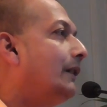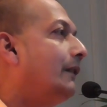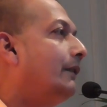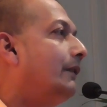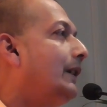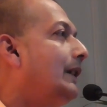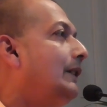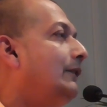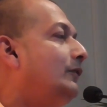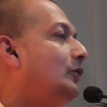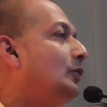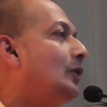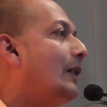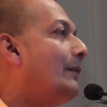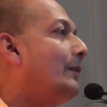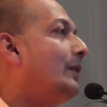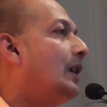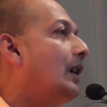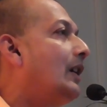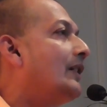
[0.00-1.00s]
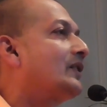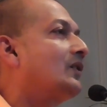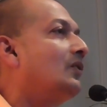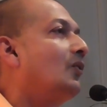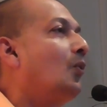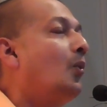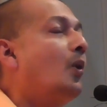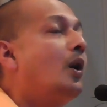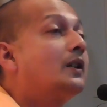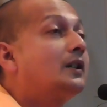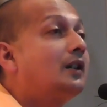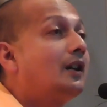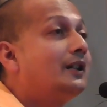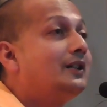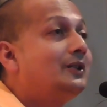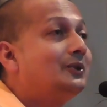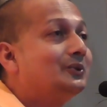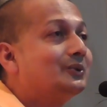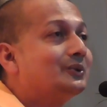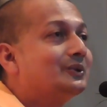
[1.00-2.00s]
Very few have been asked, what are
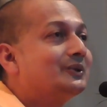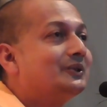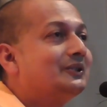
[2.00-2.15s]
you?